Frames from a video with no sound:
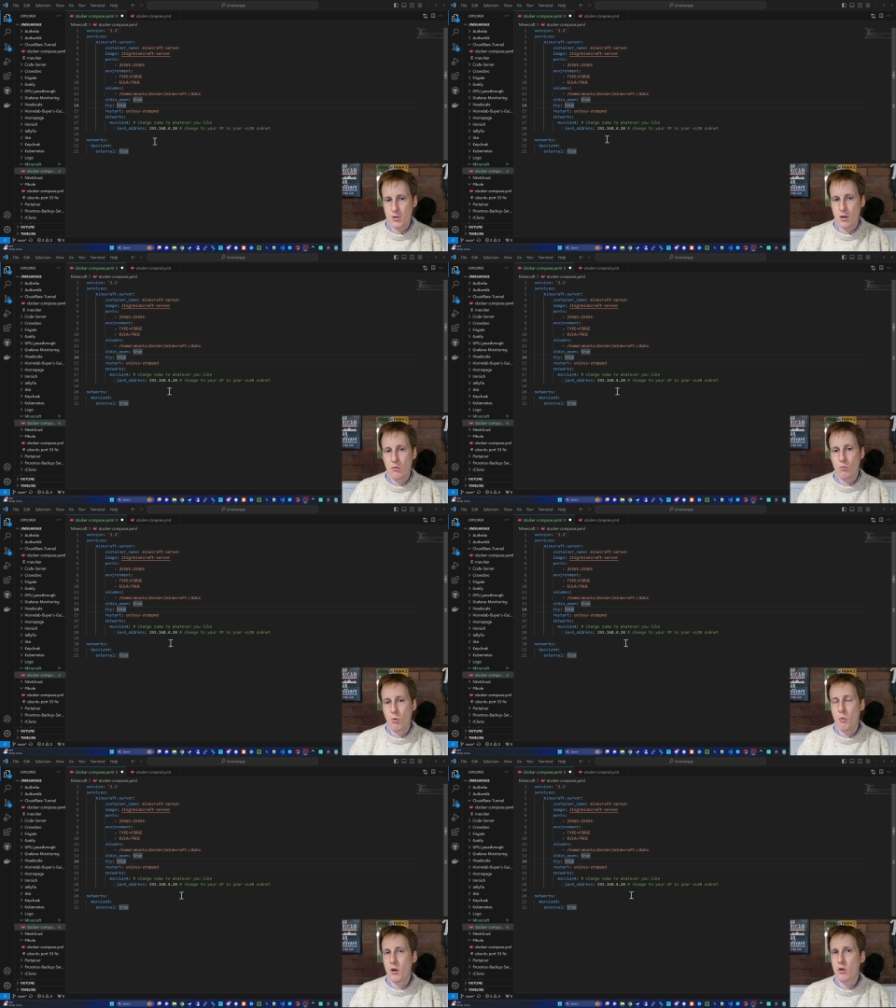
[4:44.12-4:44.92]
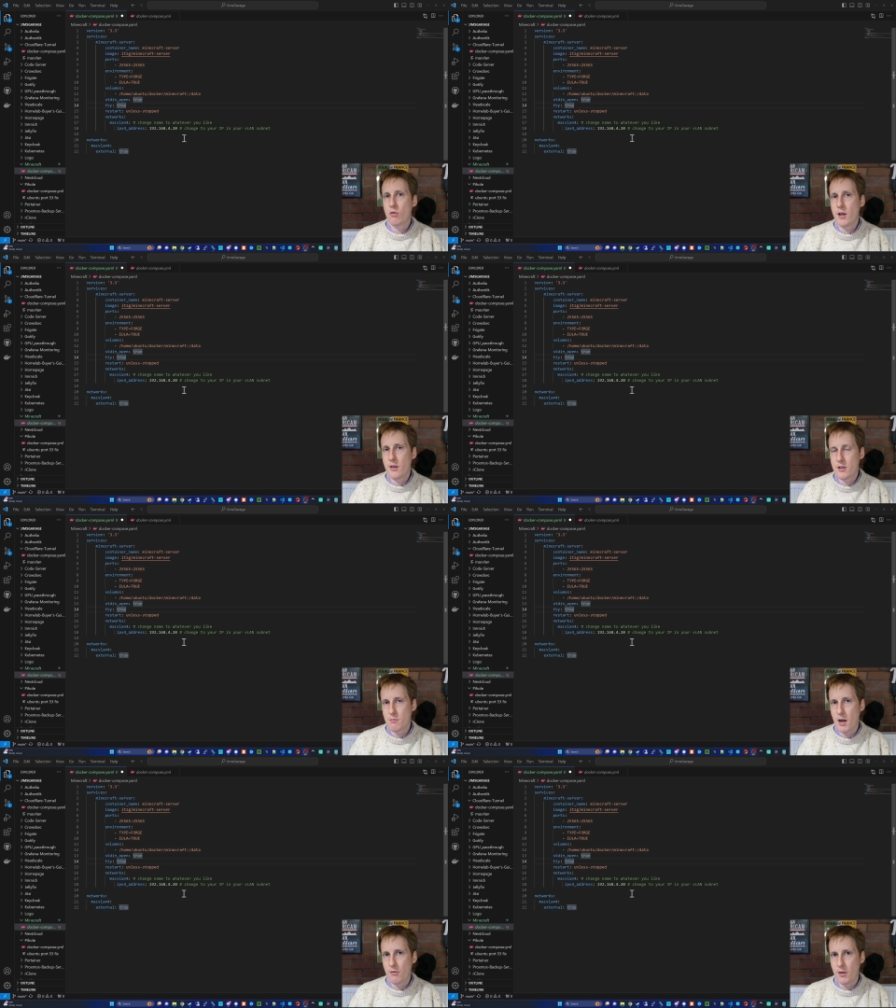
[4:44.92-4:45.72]
So we want to create
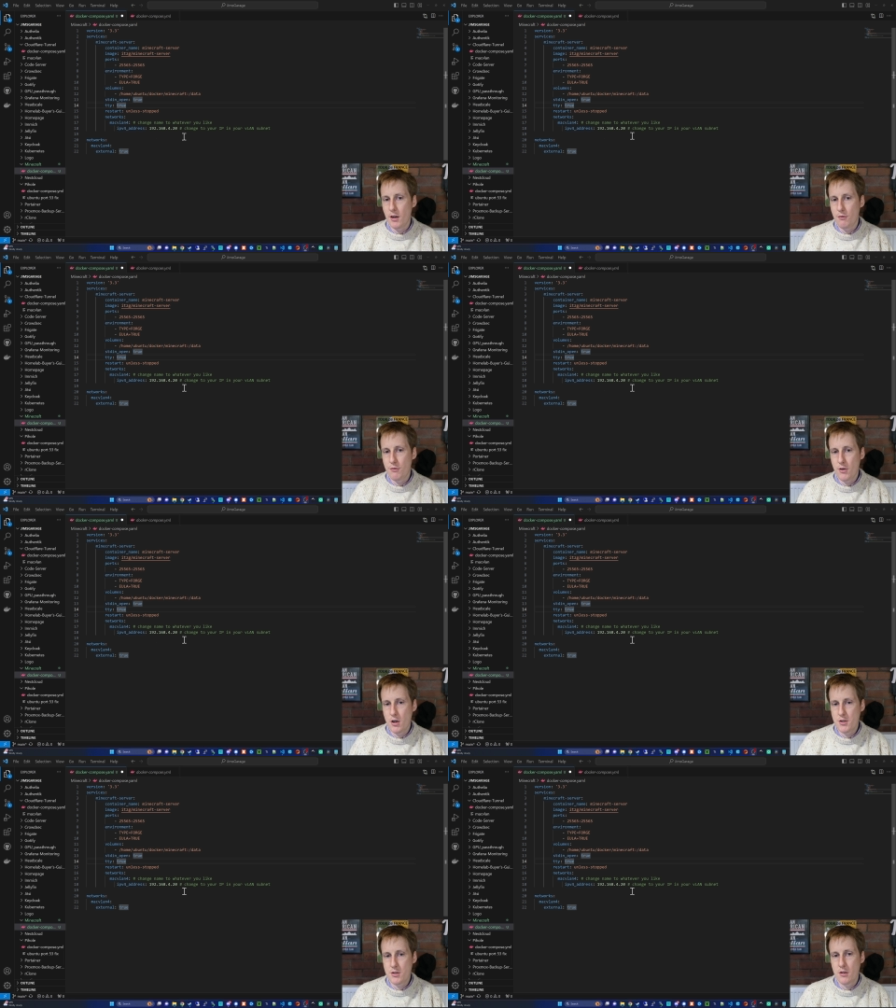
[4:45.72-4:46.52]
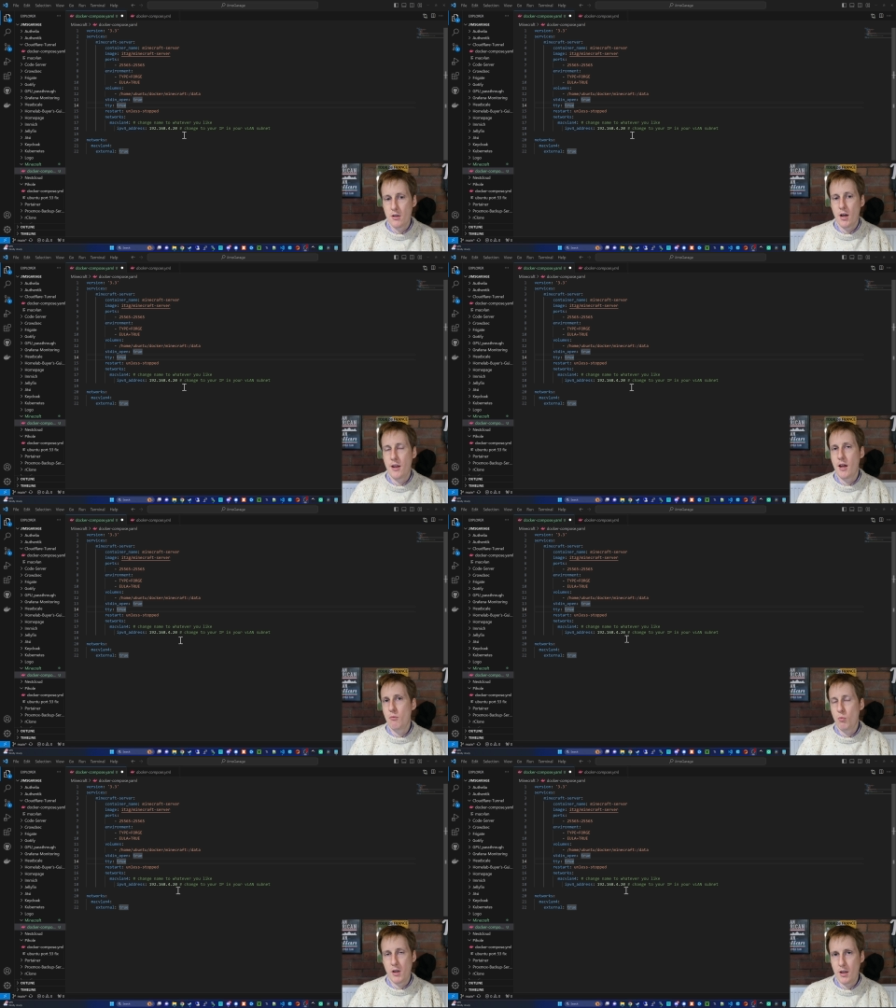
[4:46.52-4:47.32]
this Mac VLAN first, and
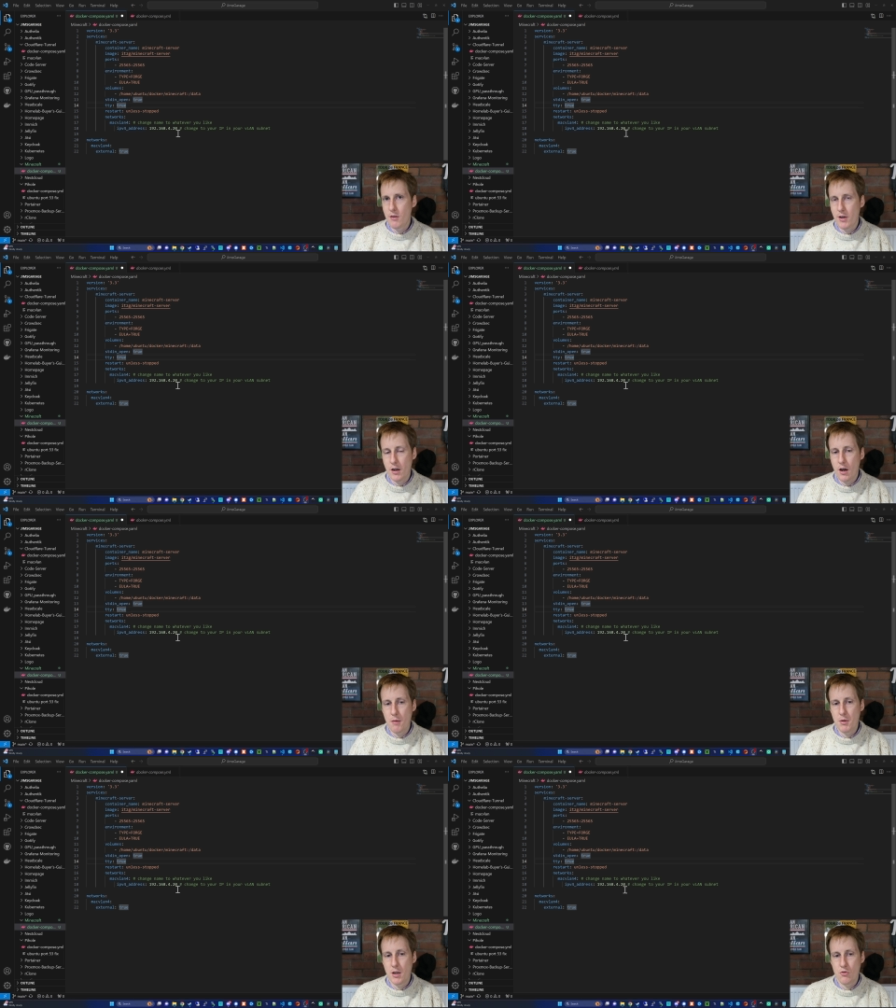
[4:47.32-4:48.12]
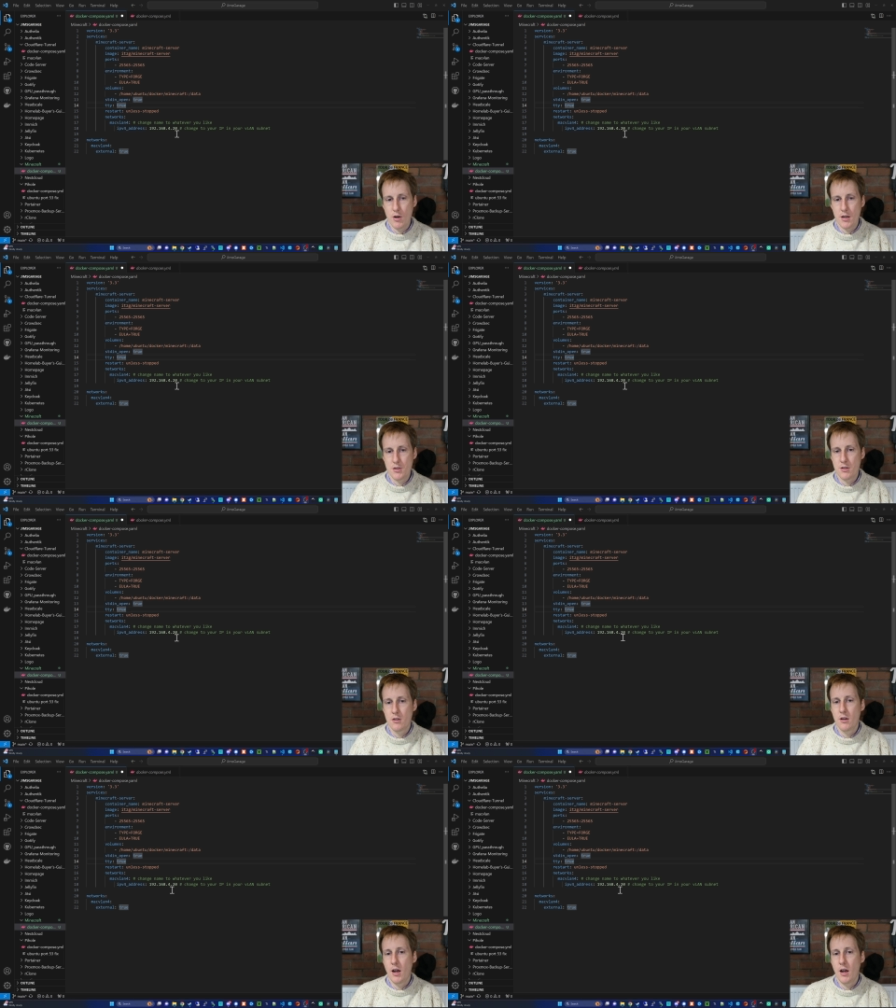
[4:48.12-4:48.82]
then we can give it an IP address.